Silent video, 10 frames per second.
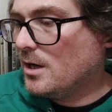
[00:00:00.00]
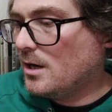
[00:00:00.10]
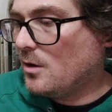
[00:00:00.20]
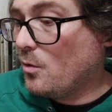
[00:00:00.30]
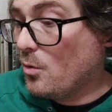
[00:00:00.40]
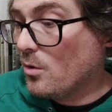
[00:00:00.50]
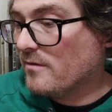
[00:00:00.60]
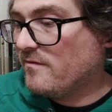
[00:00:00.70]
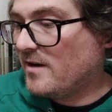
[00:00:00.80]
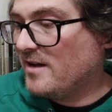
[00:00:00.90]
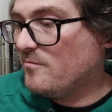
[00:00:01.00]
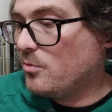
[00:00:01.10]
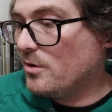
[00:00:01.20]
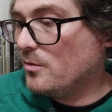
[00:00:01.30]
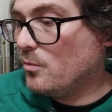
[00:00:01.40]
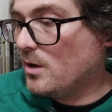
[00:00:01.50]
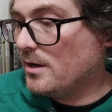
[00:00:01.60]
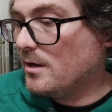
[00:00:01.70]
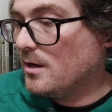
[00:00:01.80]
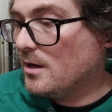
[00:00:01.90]
or
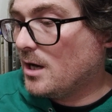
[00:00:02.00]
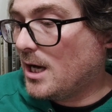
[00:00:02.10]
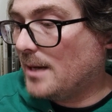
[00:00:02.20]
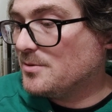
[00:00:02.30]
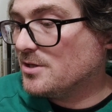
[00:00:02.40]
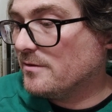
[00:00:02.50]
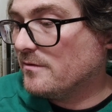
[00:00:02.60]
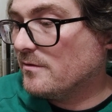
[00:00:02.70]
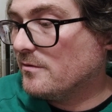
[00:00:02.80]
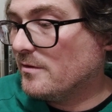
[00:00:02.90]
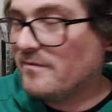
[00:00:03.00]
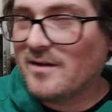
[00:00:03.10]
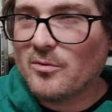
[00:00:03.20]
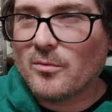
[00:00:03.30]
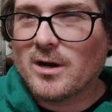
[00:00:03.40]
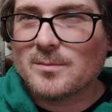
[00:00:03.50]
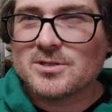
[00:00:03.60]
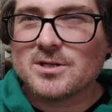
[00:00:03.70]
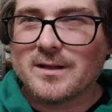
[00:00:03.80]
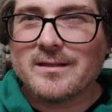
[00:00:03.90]
5.1 options. So the 5.1
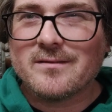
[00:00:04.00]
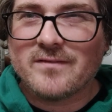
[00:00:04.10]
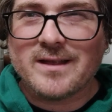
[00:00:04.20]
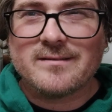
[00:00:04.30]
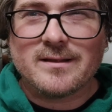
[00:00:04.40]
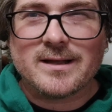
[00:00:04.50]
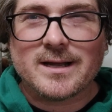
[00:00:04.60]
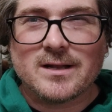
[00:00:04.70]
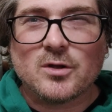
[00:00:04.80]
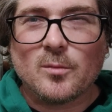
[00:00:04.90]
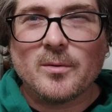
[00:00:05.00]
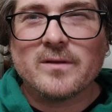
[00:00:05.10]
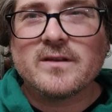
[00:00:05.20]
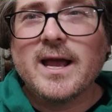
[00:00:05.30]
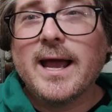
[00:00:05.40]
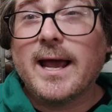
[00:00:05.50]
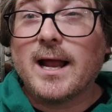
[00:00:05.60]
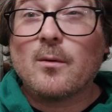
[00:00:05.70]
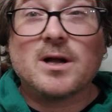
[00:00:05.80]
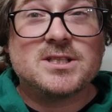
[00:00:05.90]
options are like the fancy, like kind of Dolby ones, and
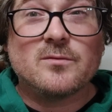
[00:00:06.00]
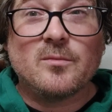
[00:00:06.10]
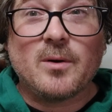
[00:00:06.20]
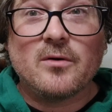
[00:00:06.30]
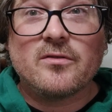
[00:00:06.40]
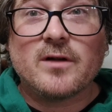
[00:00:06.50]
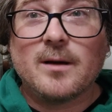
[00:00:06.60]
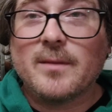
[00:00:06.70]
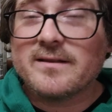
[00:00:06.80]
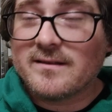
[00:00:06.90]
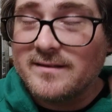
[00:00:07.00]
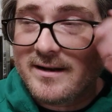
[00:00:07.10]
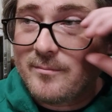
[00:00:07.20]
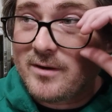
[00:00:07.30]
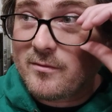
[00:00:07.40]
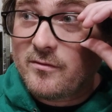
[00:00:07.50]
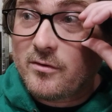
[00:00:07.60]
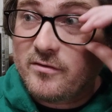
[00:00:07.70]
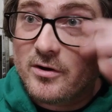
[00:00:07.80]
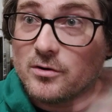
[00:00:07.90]
I watched it with both. As I said in my review
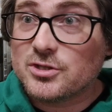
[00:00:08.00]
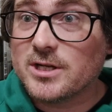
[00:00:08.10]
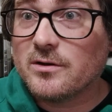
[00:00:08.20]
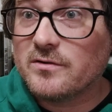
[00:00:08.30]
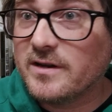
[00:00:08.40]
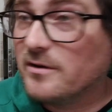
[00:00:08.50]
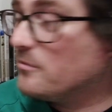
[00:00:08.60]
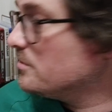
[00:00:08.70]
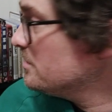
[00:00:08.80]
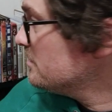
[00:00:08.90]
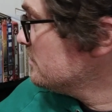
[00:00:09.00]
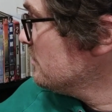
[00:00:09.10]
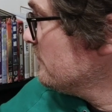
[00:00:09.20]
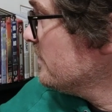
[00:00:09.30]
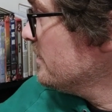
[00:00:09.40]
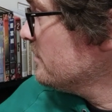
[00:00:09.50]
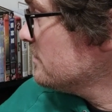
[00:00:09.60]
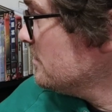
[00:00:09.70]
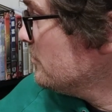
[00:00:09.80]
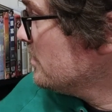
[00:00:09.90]
of Hero Shed No Tears, which is over here
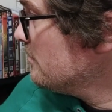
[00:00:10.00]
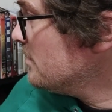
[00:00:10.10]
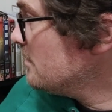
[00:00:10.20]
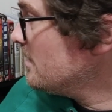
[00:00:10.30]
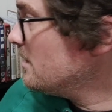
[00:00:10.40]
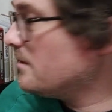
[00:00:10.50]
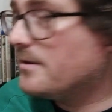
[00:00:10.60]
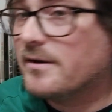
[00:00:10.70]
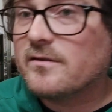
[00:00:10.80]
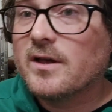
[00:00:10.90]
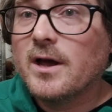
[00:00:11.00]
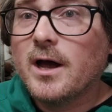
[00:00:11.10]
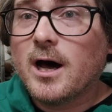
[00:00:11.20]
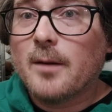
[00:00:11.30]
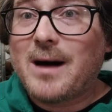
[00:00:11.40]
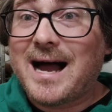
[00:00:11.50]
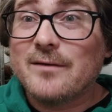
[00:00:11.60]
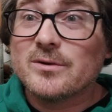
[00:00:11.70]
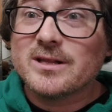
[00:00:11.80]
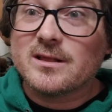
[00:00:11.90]
somewhere, there it is. I
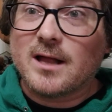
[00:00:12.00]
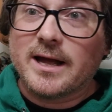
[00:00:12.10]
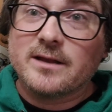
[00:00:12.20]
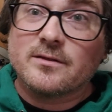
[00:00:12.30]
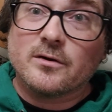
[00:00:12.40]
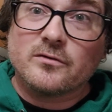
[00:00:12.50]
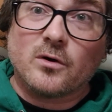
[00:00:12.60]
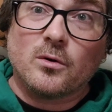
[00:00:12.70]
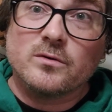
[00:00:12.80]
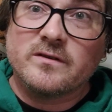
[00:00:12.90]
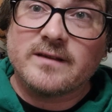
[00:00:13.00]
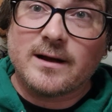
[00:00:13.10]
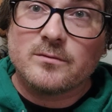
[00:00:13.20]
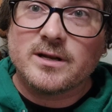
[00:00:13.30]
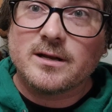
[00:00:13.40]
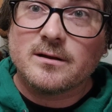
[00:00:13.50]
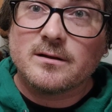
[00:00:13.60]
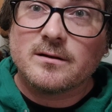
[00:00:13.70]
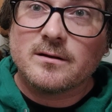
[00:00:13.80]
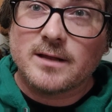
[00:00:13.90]
really like those old sounding,
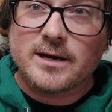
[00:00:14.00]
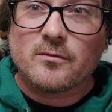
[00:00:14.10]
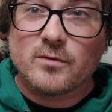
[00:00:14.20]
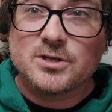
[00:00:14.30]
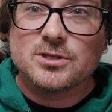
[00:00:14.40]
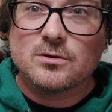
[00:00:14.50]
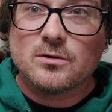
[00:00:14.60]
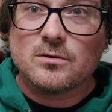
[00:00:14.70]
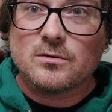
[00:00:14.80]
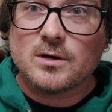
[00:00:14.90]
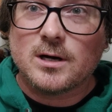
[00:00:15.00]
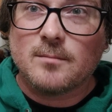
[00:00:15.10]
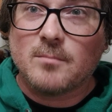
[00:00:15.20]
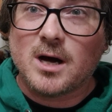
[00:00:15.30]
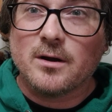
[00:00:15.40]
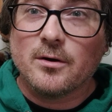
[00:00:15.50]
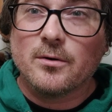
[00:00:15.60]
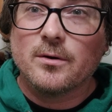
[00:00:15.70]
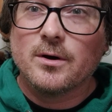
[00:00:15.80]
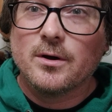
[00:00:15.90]
like original
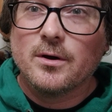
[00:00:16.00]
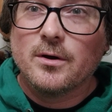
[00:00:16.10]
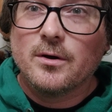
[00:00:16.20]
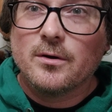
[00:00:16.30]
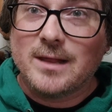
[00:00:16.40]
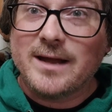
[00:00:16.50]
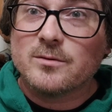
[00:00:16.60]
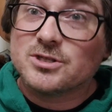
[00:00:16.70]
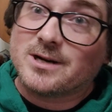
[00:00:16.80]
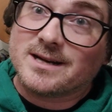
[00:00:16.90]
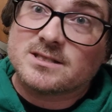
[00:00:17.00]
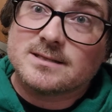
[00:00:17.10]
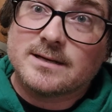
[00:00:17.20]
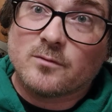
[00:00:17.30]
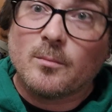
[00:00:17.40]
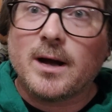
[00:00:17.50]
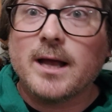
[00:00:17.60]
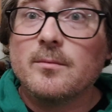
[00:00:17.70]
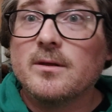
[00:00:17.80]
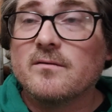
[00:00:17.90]
mono language tracks because they
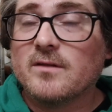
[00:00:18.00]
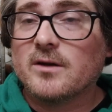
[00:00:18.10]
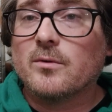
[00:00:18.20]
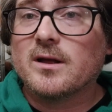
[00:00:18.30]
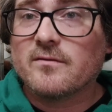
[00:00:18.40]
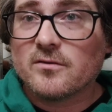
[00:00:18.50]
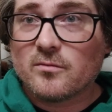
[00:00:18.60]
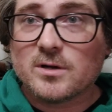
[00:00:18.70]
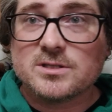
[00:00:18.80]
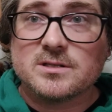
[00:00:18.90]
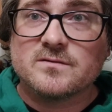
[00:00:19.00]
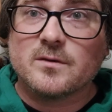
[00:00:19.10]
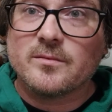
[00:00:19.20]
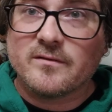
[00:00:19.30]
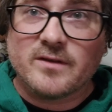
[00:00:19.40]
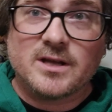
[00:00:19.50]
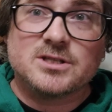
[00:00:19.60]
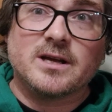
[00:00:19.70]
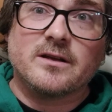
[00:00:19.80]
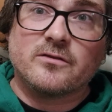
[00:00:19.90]
remind me of like when I first watched these films on
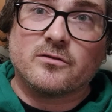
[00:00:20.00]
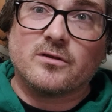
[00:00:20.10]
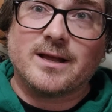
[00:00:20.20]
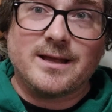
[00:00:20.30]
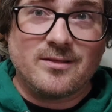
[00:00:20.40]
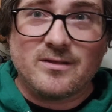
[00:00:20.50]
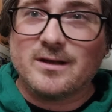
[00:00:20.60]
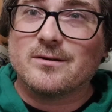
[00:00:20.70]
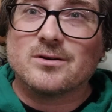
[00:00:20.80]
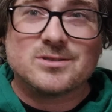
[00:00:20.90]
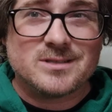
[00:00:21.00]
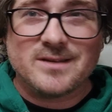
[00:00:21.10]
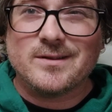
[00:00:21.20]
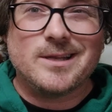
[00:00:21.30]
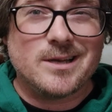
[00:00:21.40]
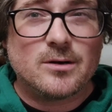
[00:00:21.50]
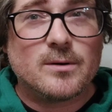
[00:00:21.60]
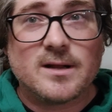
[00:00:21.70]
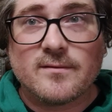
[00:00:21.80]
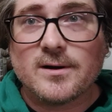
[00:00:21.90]
VHS or like in theaters or DVD or
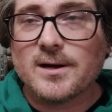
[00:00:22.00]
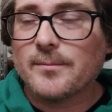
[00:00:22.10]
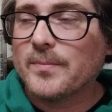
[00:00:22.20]
whatever.